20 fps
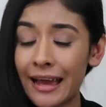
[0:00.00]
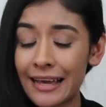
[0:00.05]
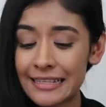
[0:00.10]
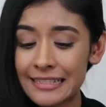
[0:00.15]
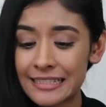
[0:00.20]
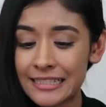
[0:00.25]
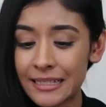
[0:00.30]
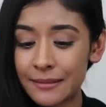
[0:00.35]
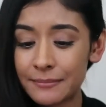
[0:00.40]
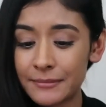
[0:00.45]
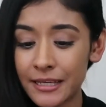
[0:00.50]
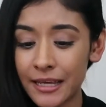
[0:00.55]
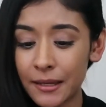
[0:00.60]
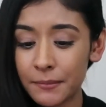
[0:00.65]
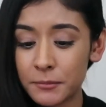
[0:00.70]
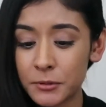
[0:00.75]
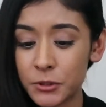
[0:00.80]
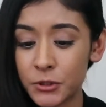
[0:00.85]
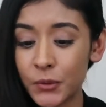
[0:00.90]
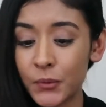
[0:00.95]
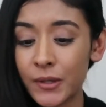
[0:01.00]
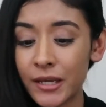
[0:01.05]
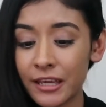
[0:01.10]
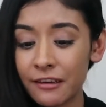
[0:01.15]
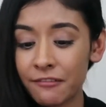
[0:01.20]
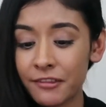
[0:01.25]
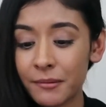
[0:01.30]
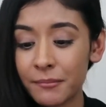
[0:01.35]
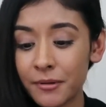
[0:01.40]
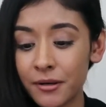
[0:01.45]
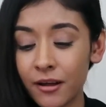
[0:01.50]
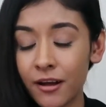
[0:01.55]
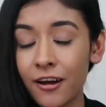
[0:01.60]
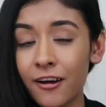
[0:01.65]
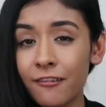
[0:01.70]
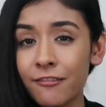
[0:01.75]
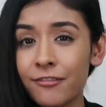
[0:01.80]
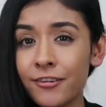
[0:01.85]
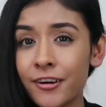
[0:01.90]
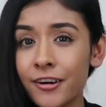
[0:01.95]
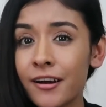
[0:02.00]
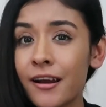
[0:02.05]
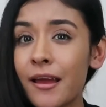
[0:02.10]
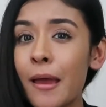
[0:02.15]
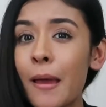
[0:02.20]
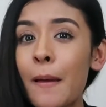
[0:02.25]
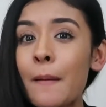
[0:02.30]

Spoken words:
I sometimes don't give them an offer,